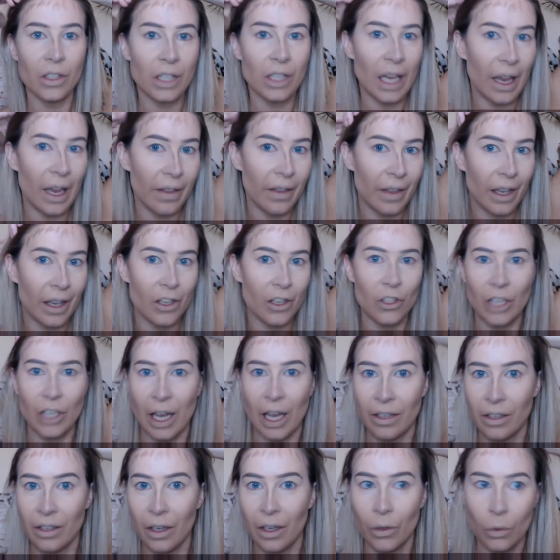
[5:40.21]
getting that
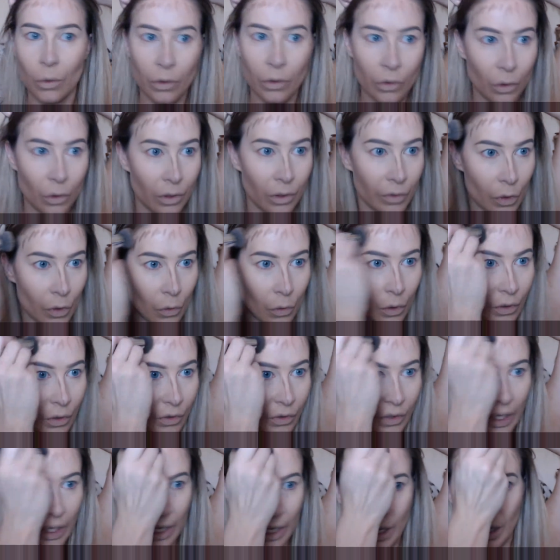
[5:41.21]
shadow sort of
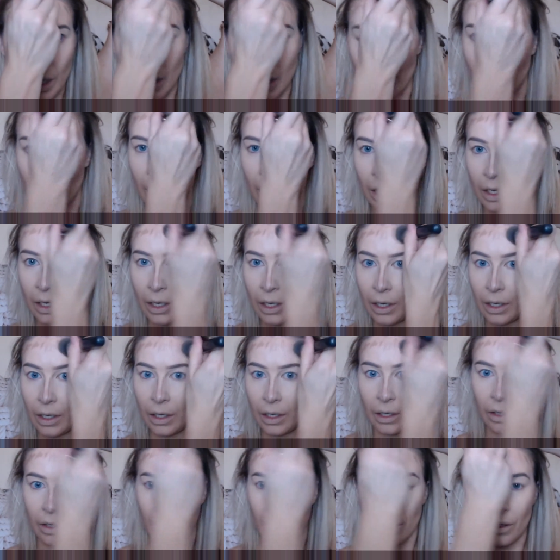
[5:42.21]
across the
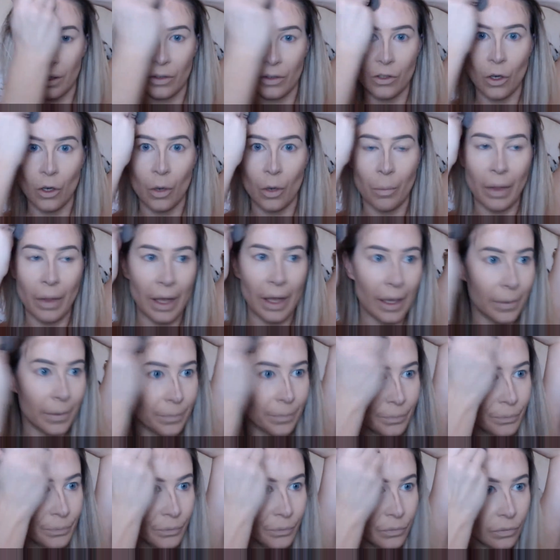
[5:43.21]
top there.
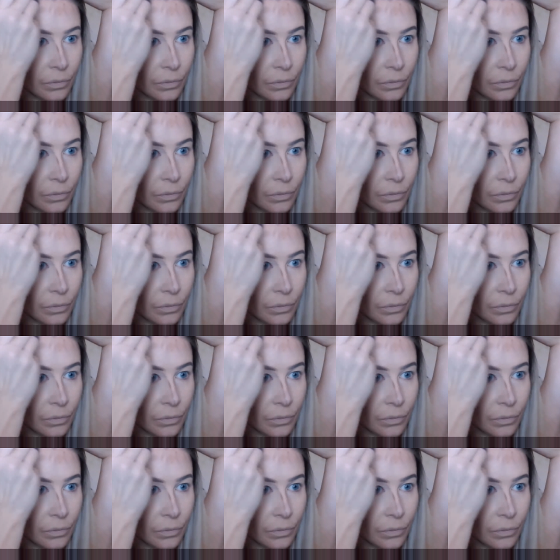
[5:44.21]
